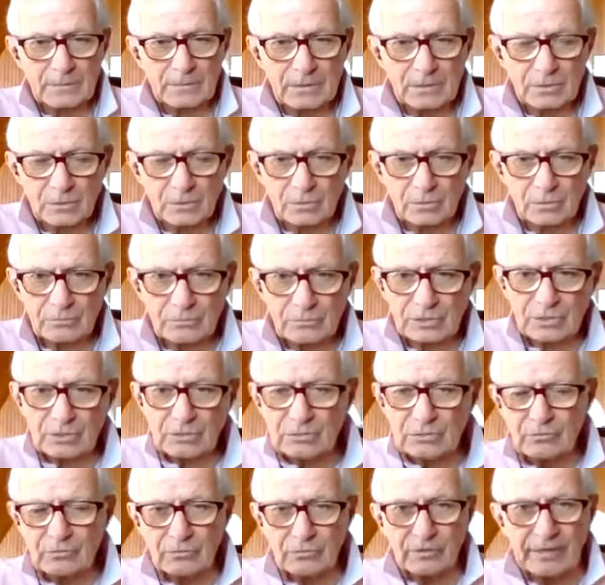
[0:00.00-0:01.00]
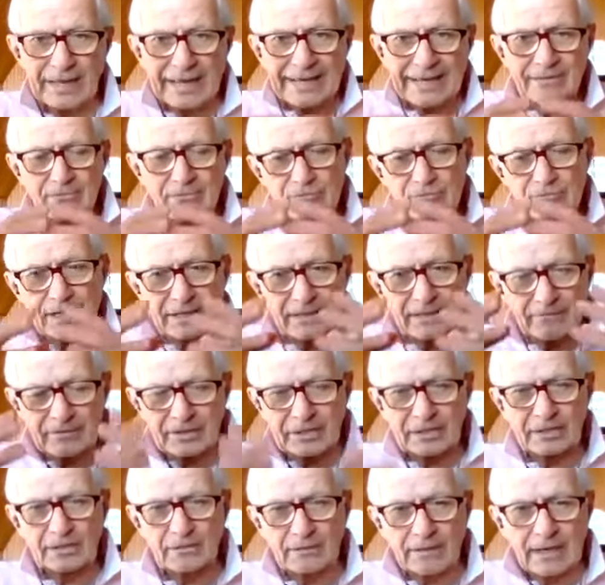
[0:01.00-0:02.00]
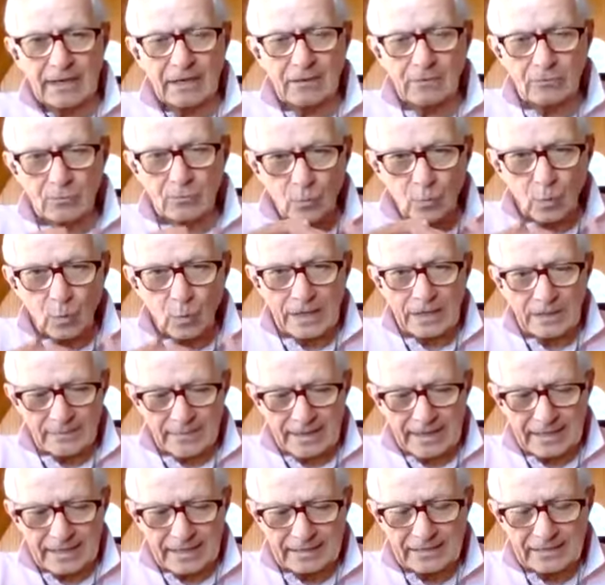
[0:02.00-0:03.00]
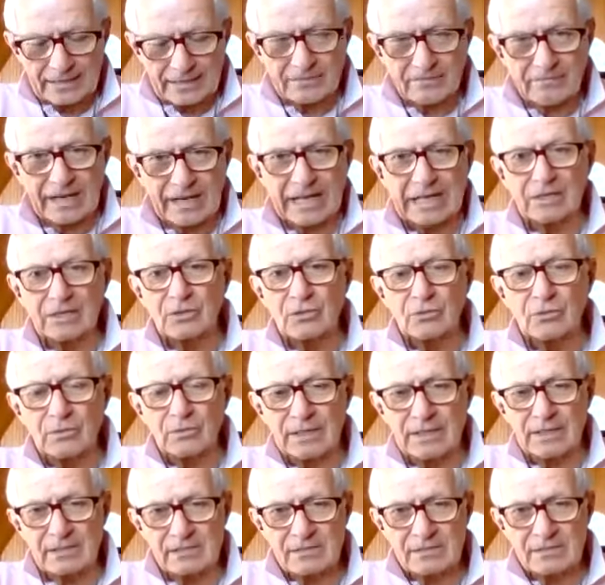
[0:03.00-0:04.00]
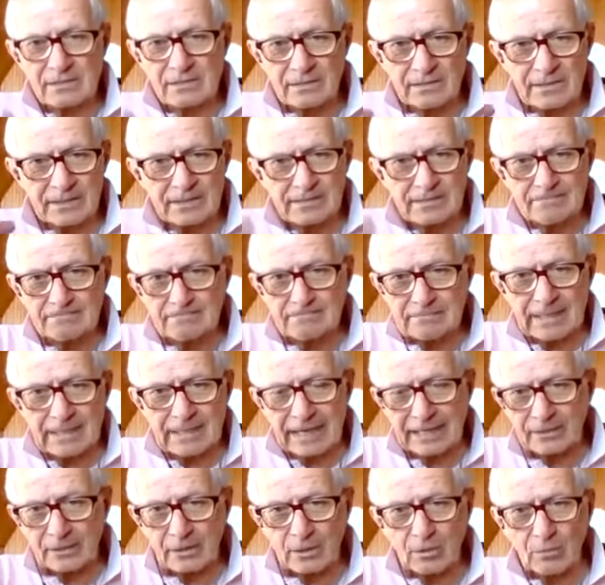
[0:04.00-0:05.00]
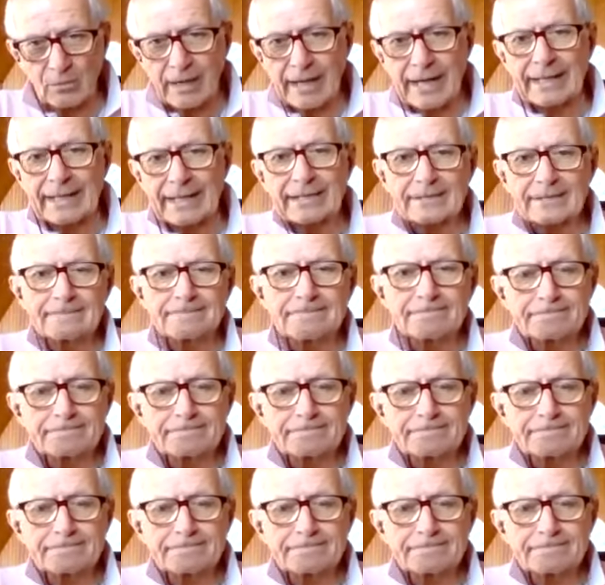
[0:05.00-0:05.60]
you then try to figure out where that hidden value is and then how to go at it.